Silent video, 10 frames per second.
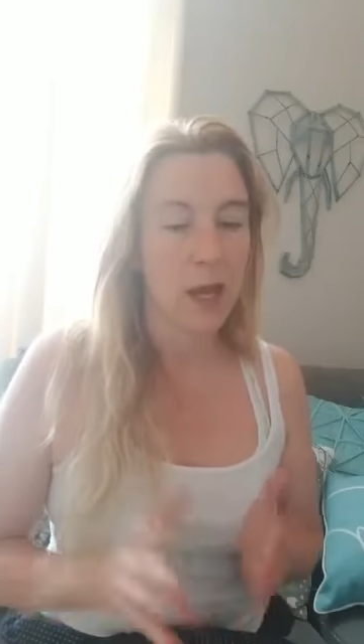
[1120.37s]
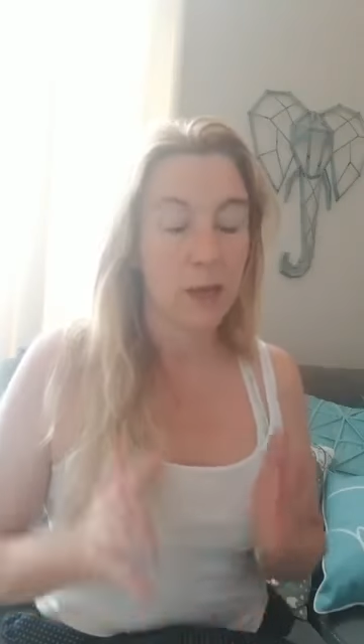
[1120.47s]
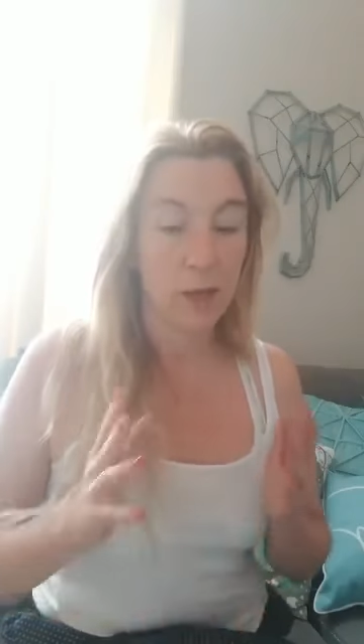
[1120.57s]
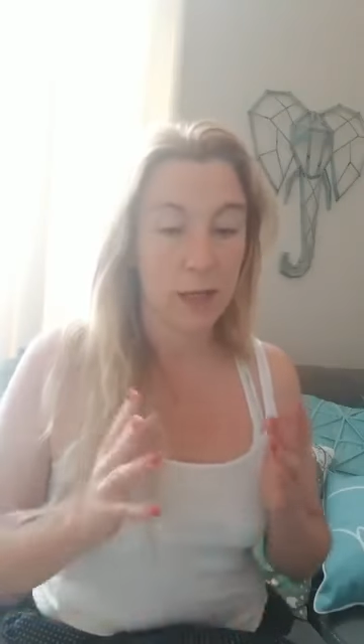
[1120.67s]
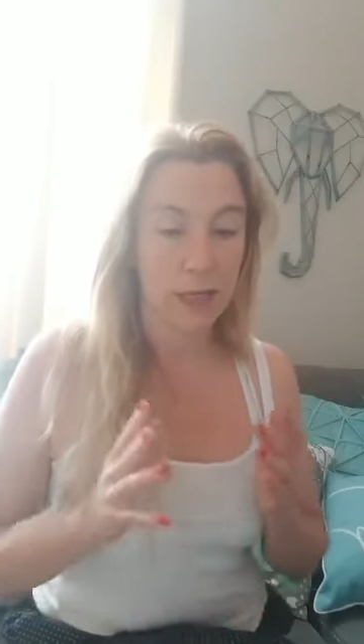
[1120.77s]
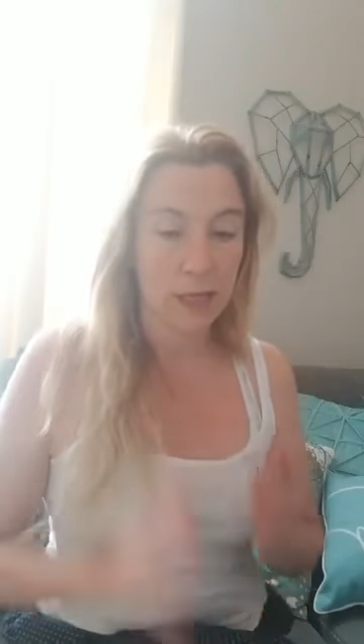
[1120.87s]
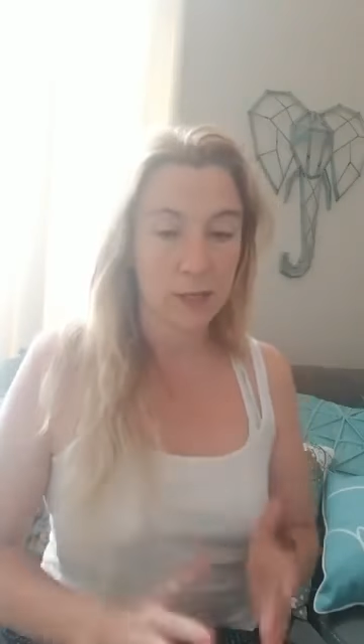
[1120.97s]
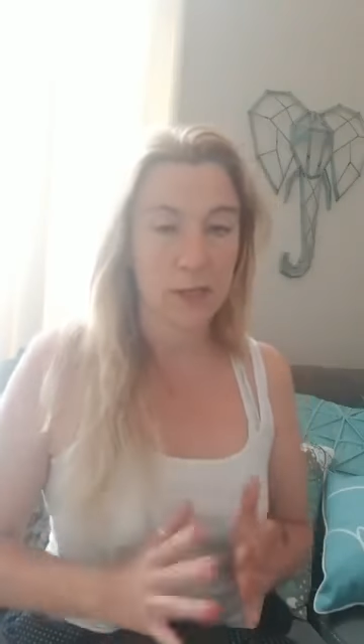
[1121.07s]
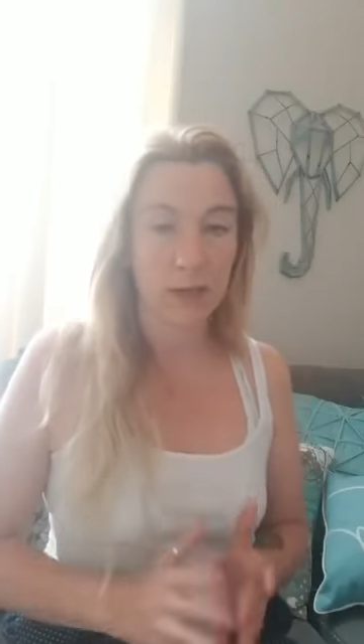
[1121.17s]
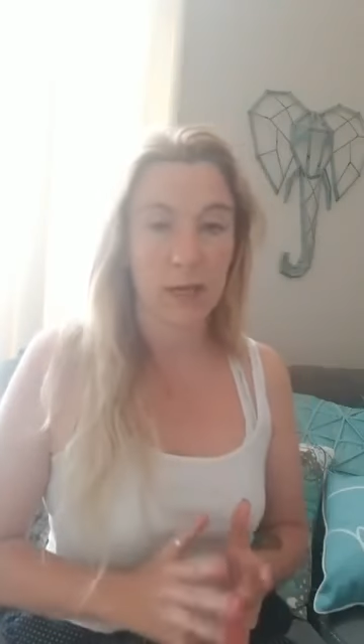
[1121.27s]
And
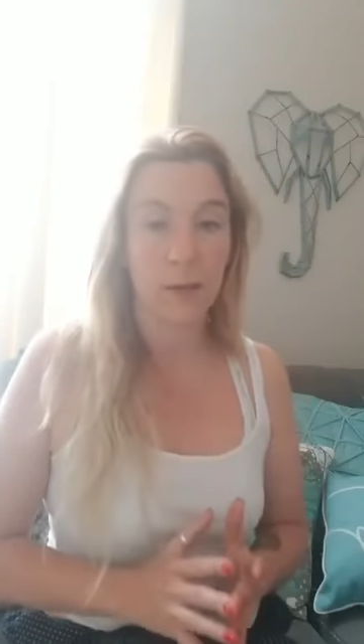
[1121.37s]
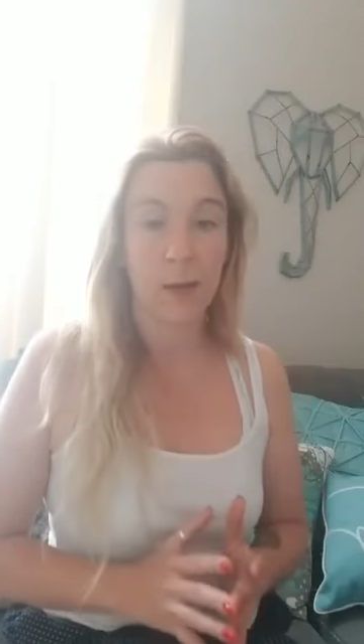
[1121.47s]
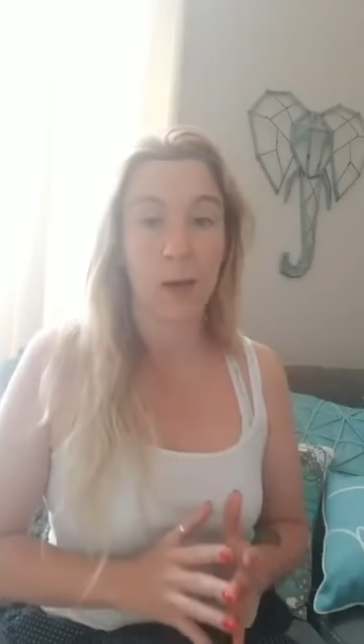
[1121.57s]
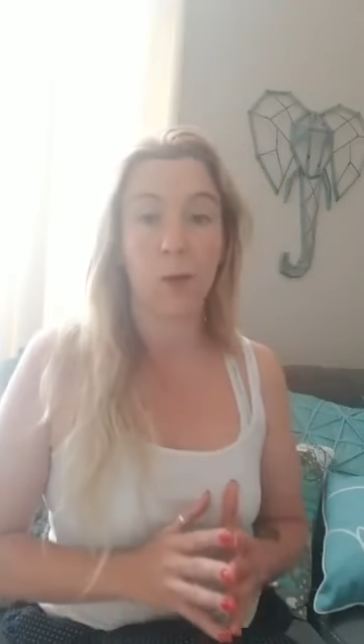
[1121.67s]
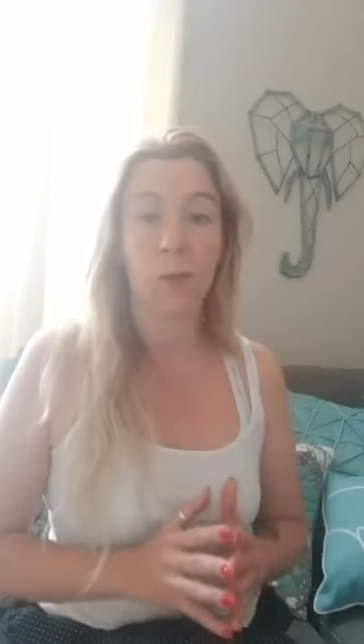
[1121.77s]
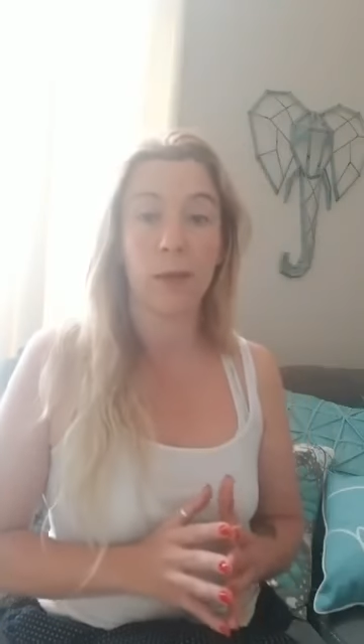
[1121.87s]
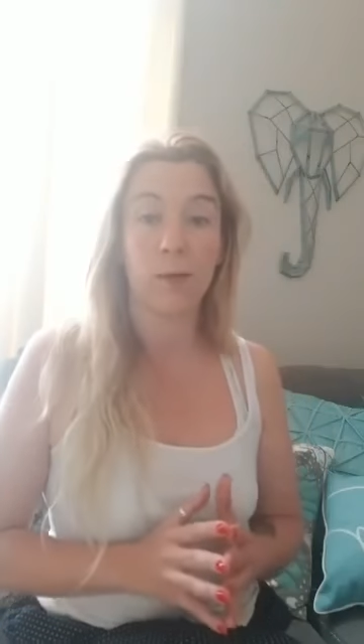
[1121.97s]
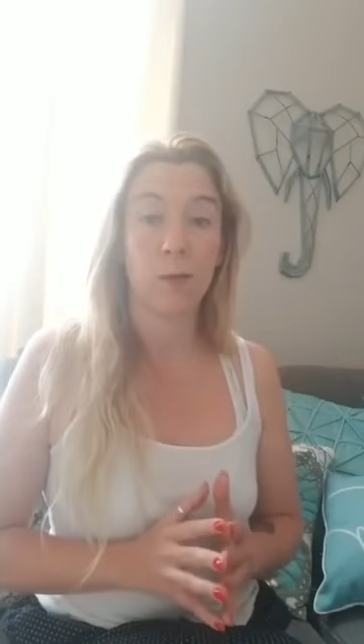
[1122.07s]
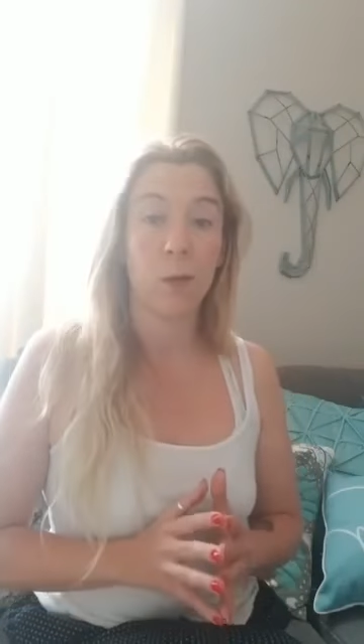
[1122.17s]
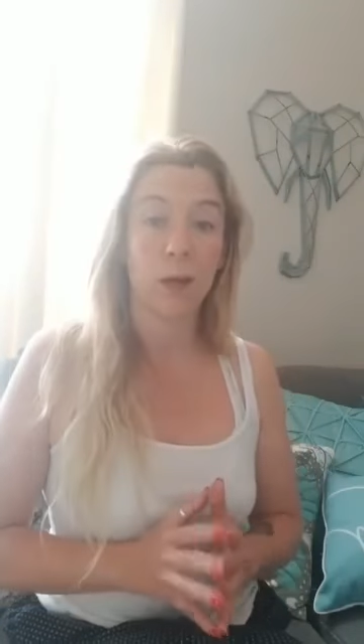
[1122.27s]
here's the thing about,
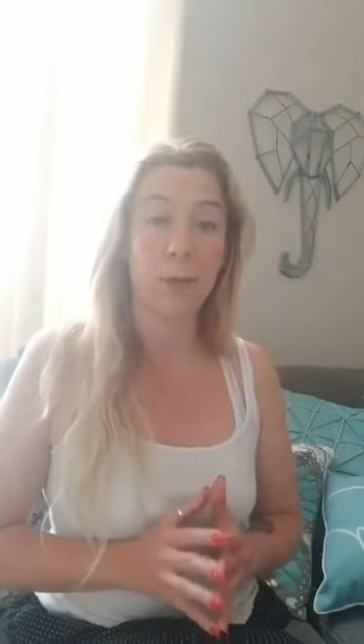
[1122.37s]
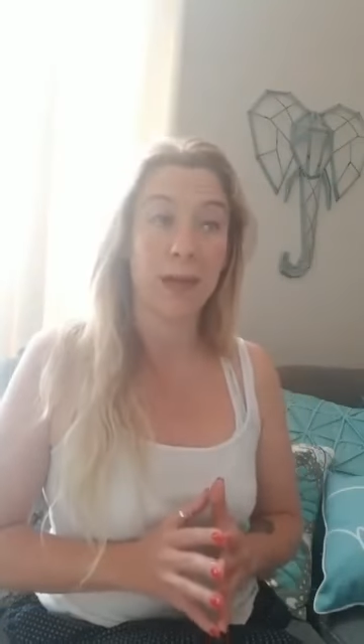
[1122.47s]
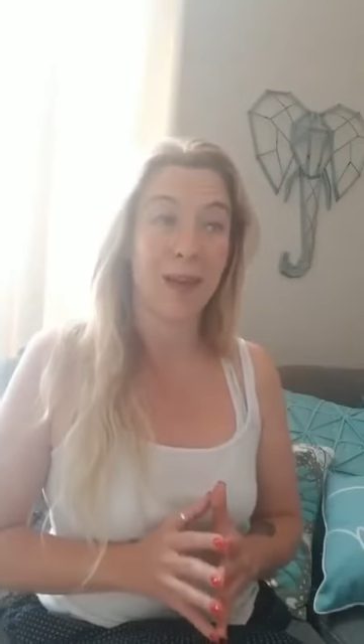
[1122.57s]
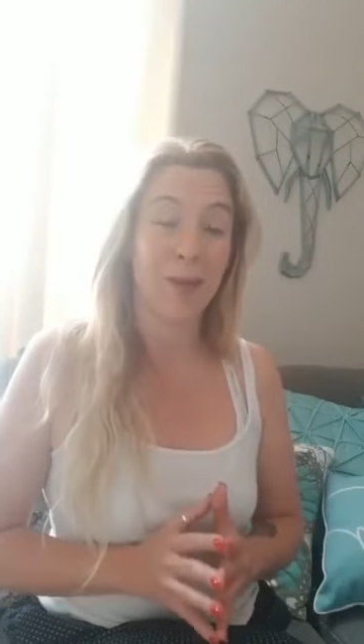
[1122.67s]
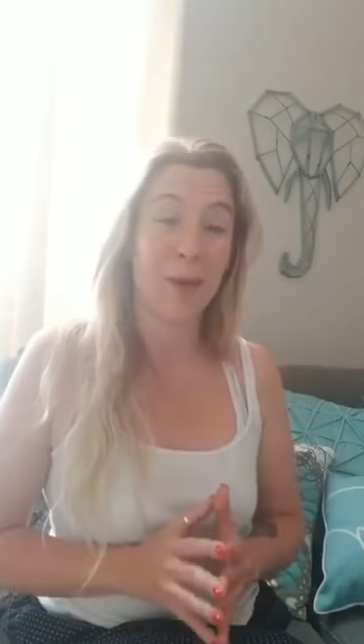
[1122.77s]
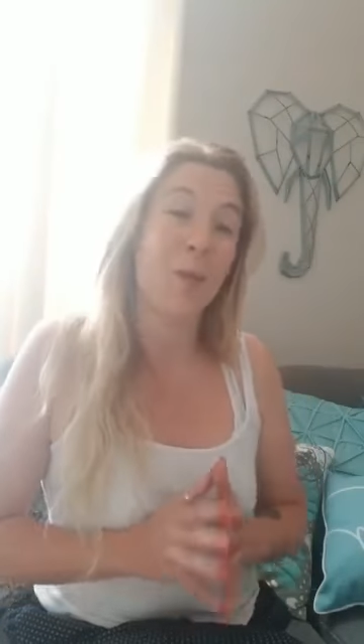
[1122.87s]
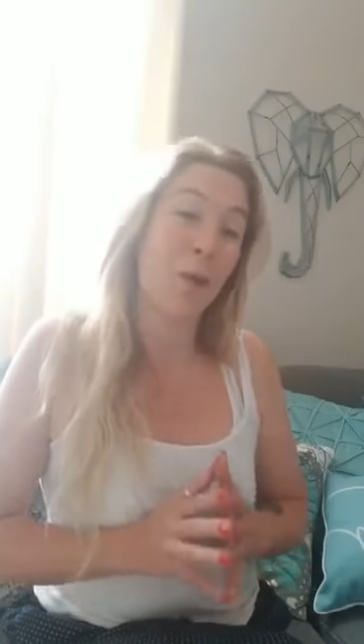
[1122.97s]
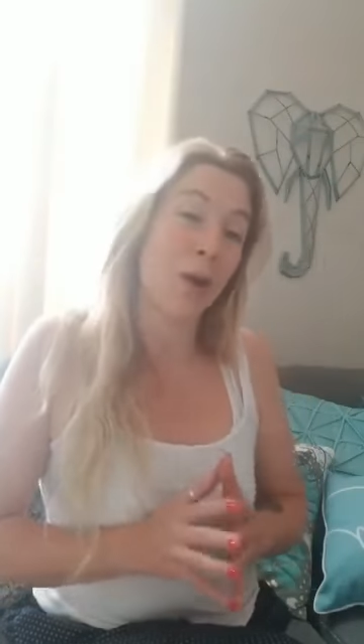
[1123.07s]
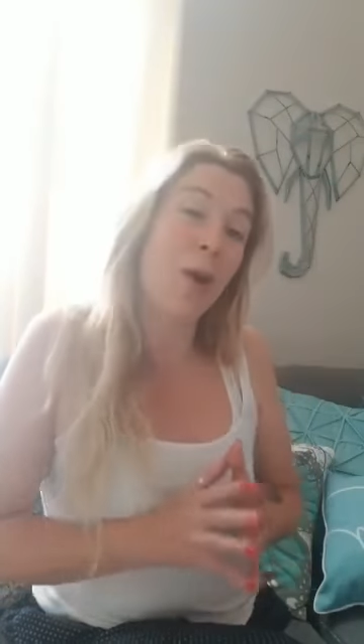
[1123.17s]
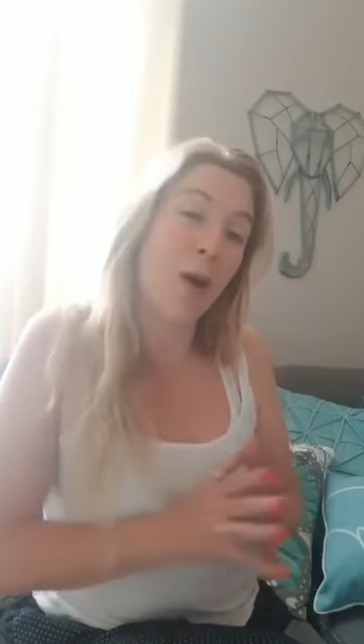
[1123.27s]
if you want to become a
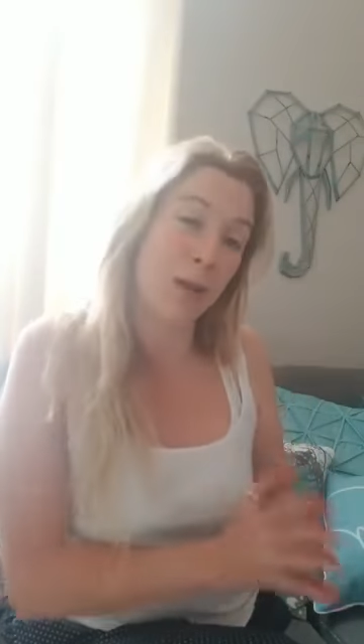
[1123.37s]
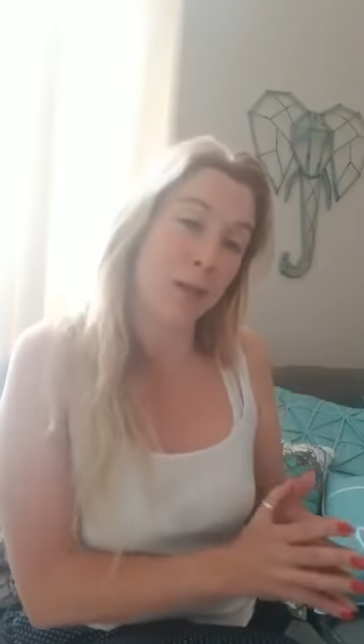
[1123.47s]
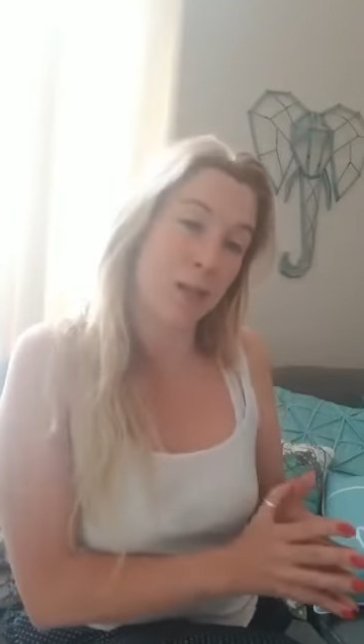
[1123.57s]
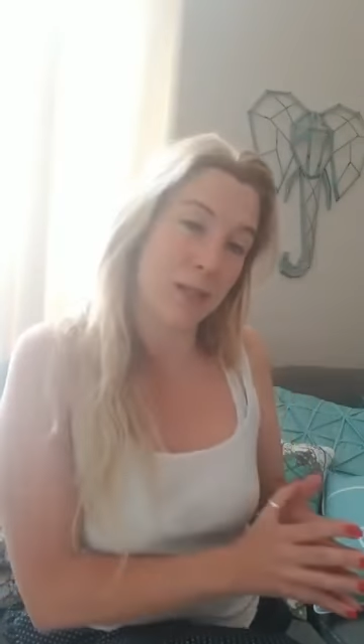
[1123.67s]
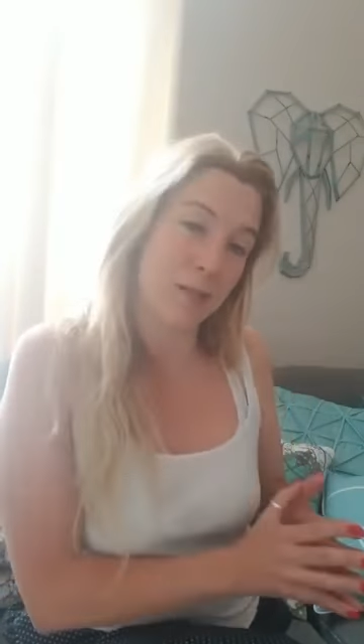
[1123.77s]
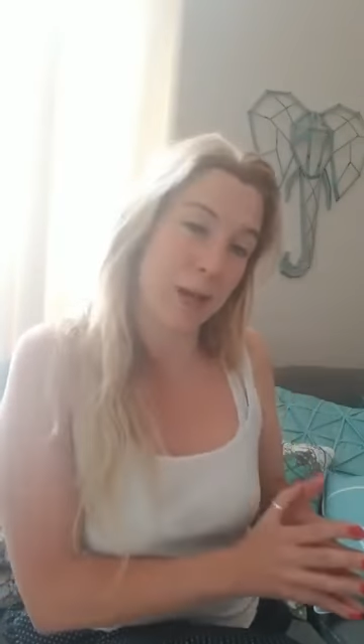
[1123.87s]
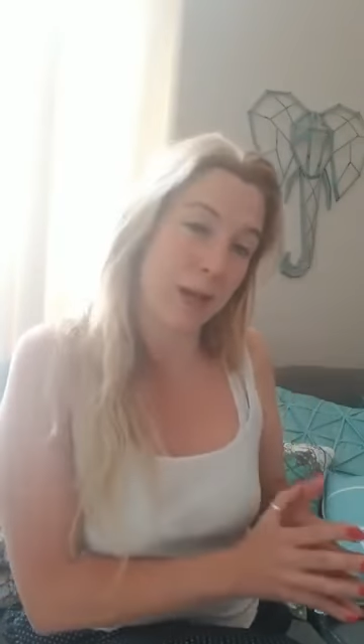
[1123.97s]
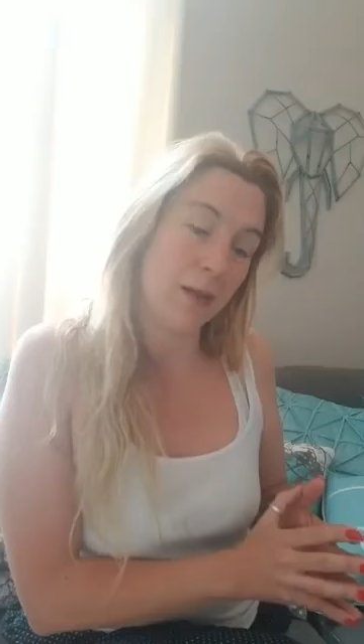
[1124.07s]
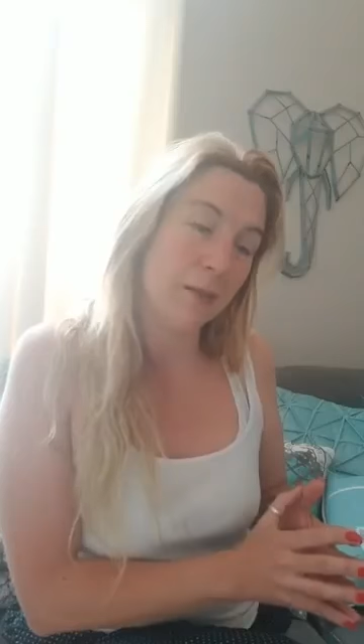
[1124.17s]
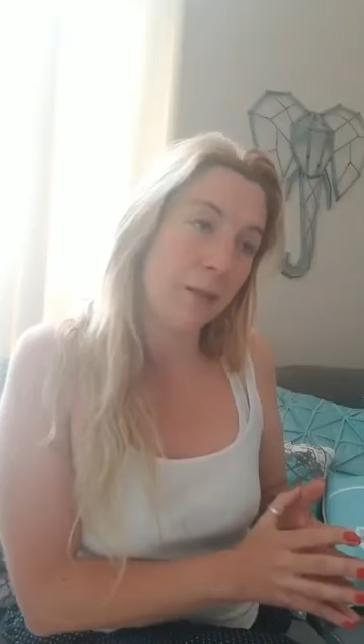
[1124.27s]
more conscious
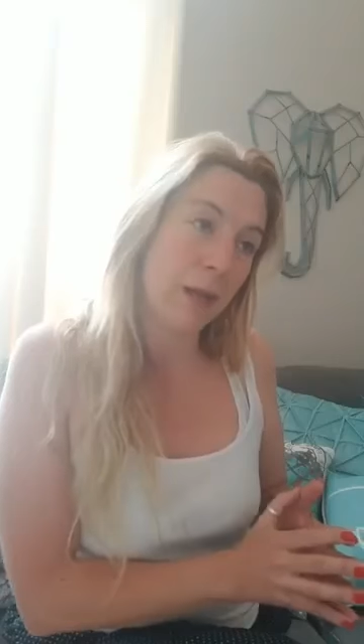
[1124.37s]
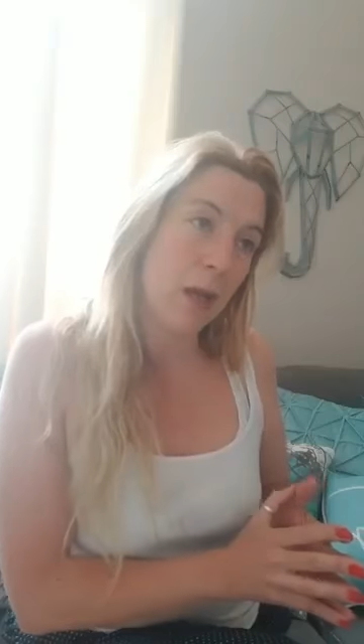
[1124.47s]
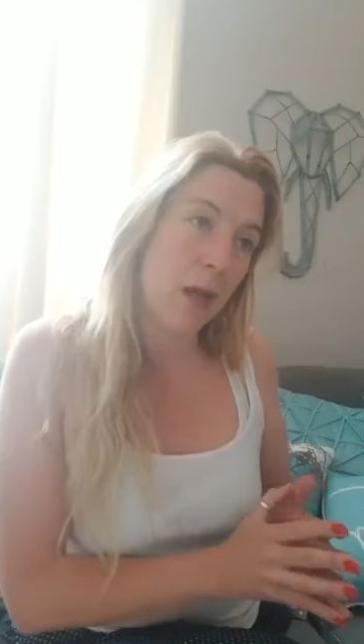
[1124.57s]
man,